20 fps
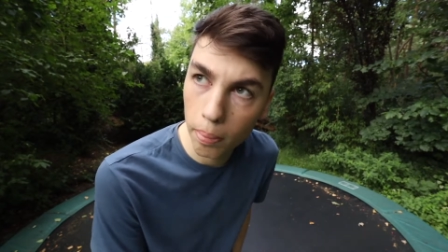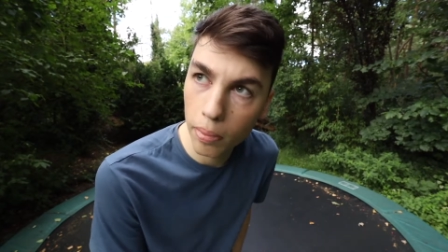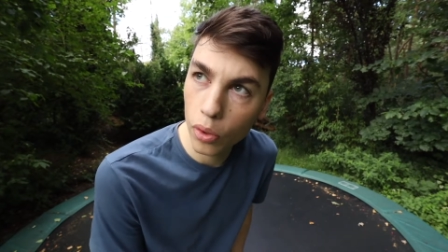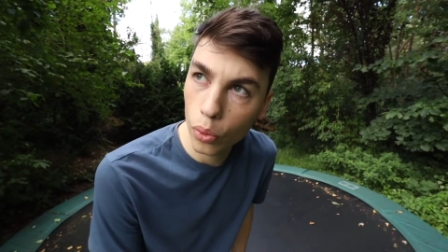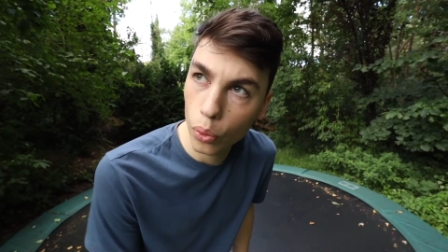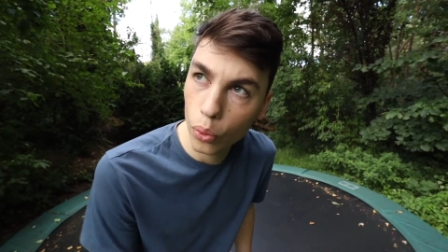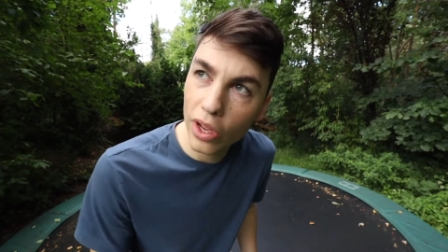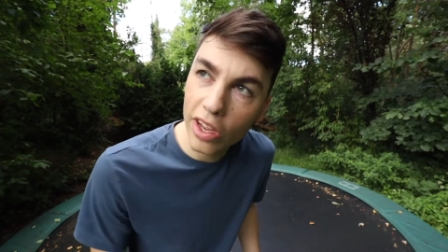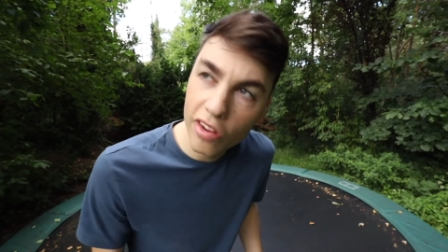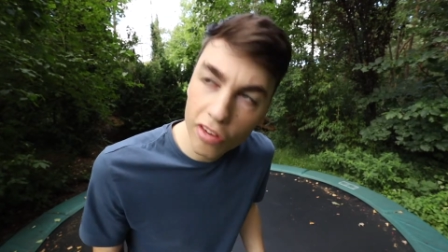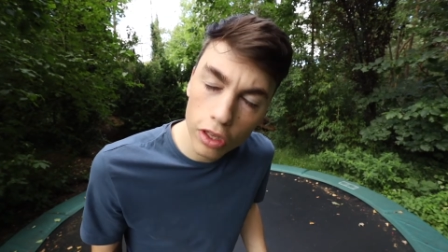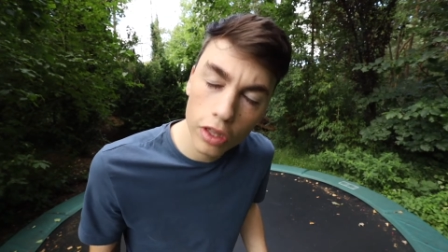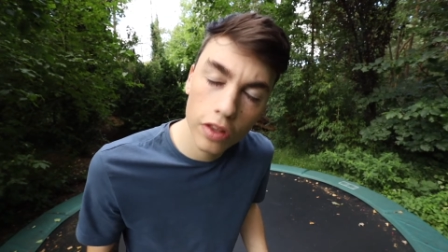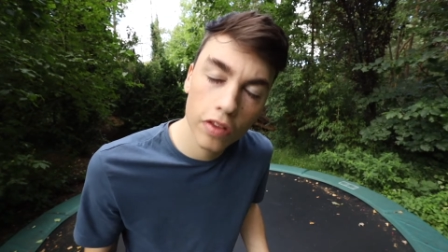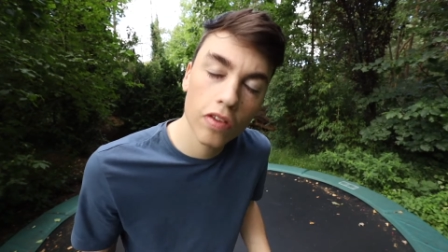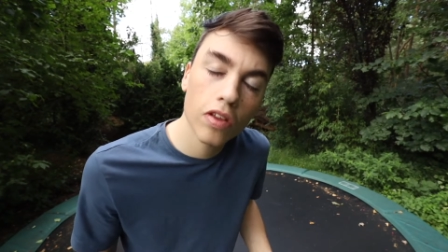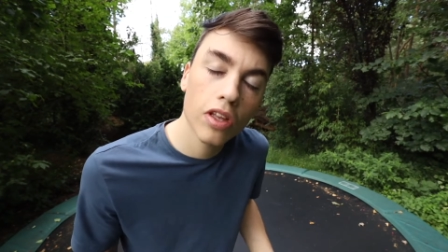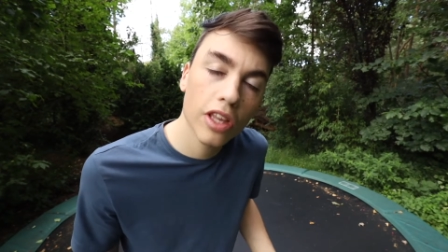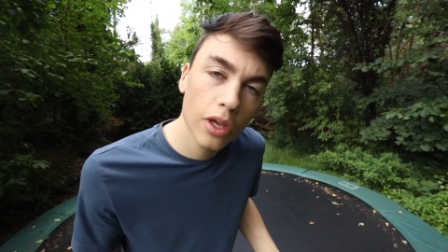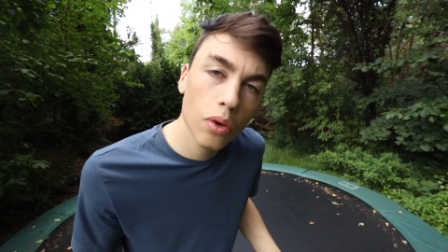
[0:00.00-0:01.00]

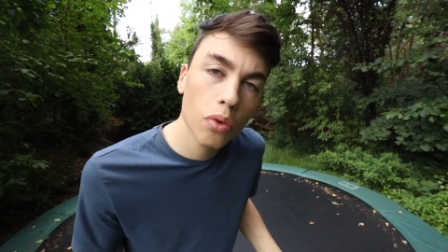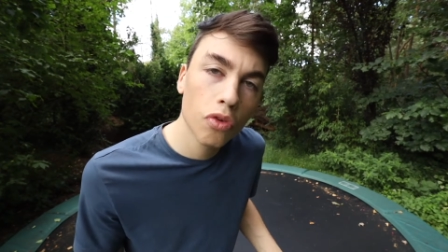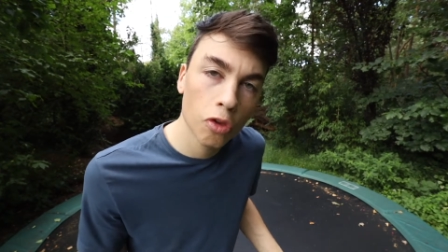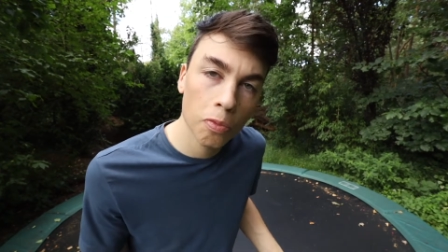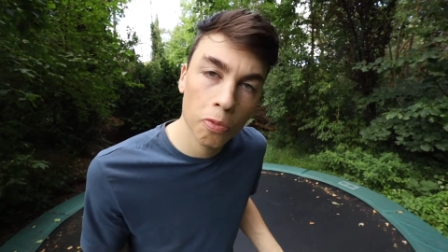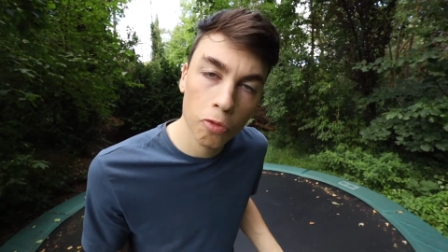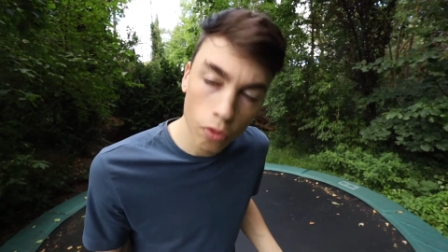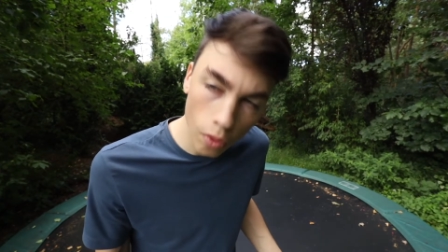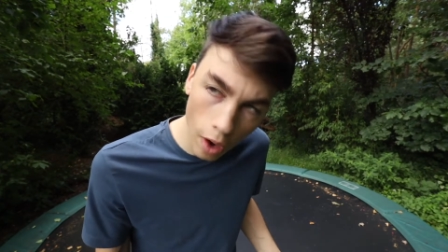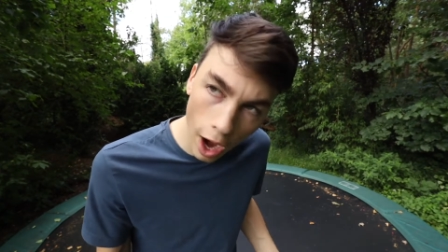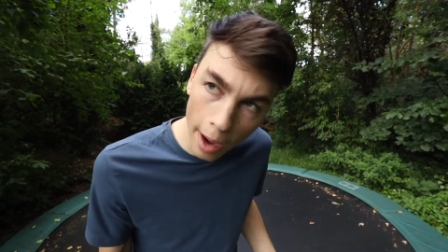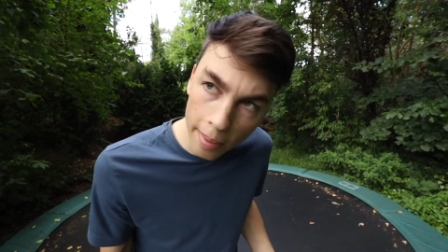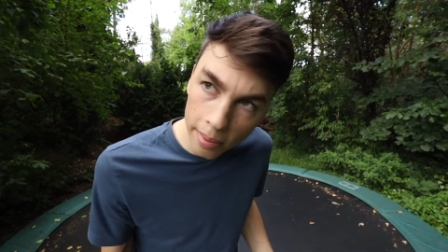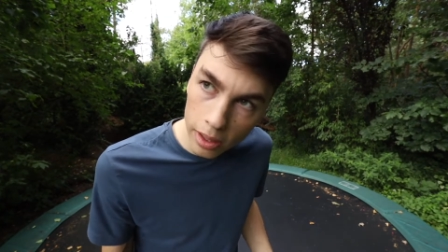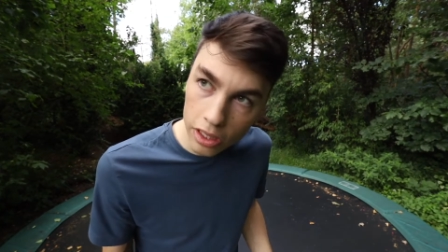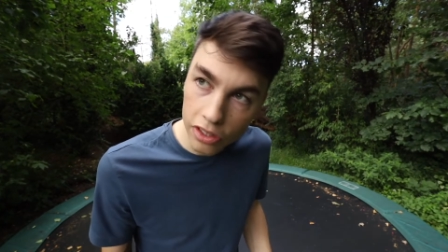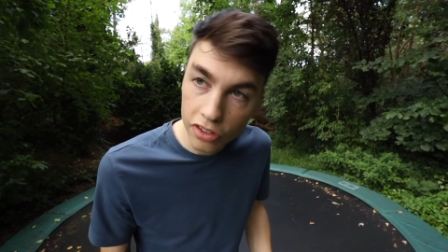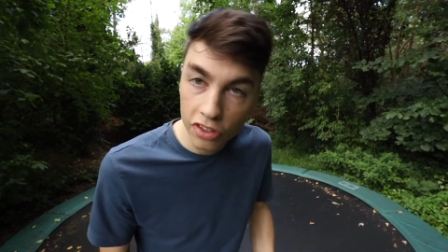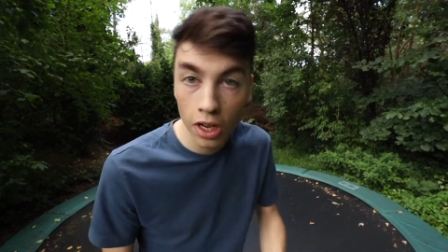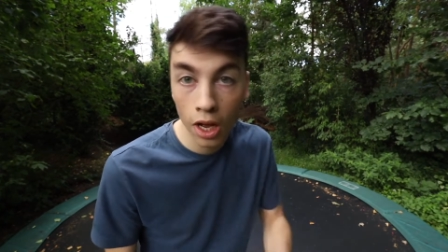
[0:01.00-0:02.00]
recent new
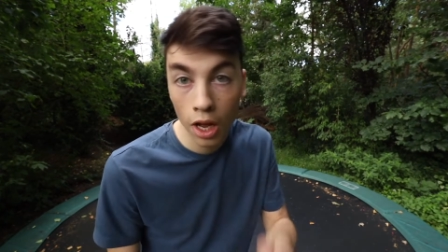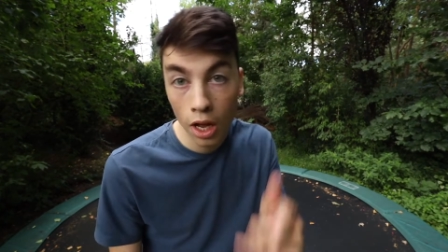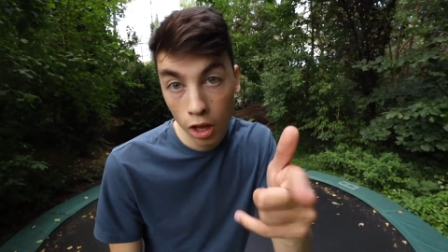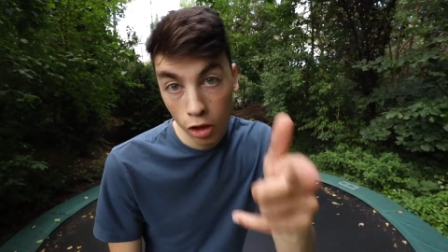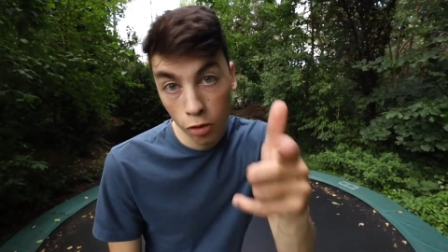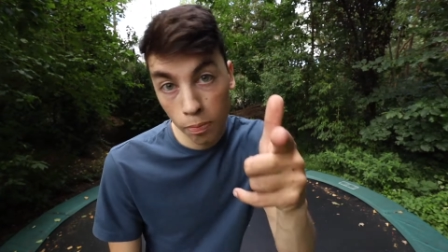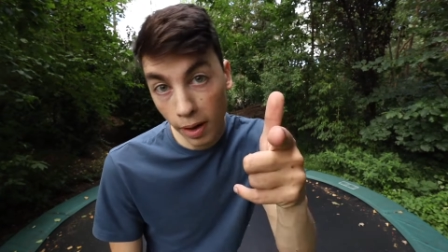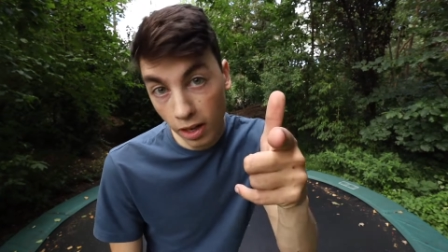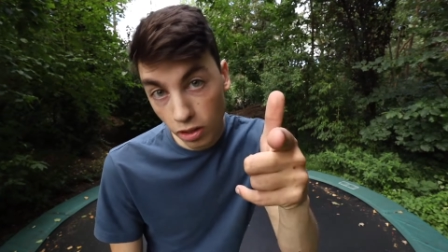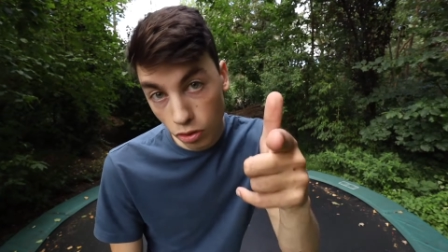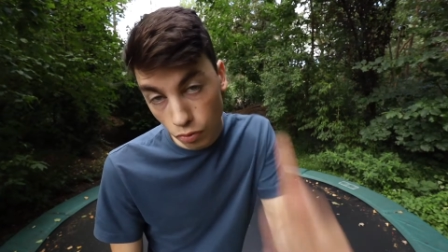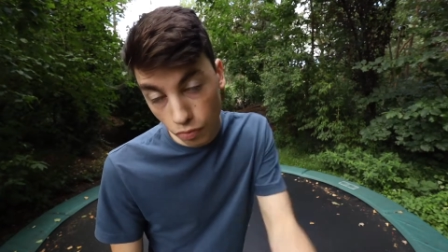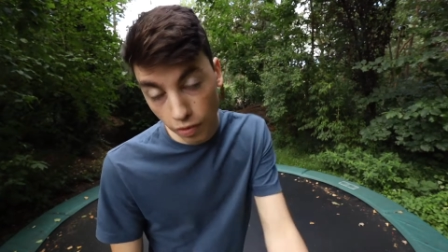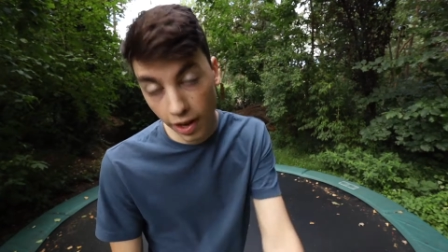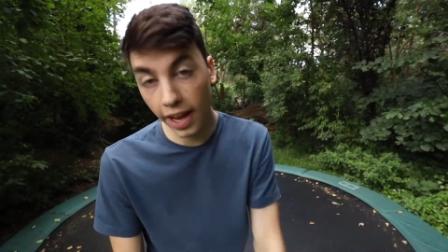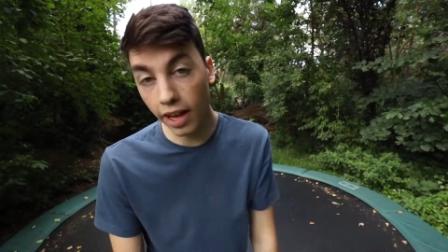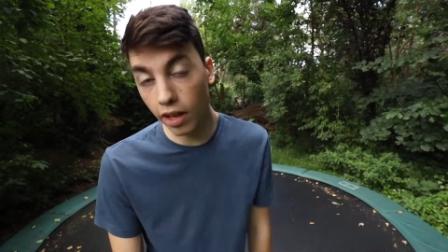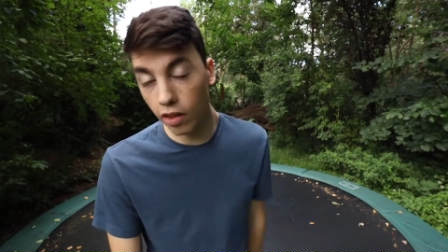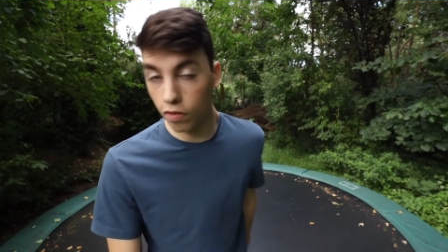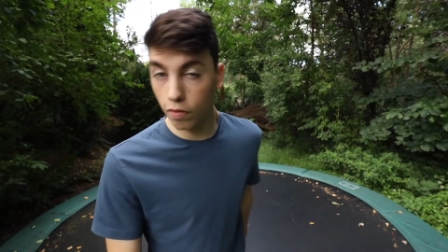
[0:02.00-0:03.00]
subscribers, special
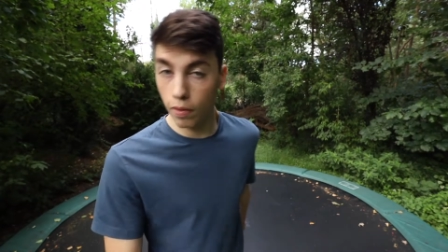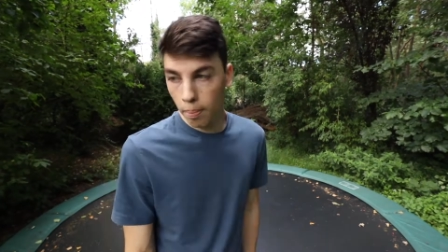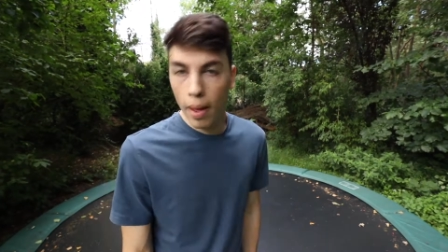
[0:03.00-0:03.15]
thanks.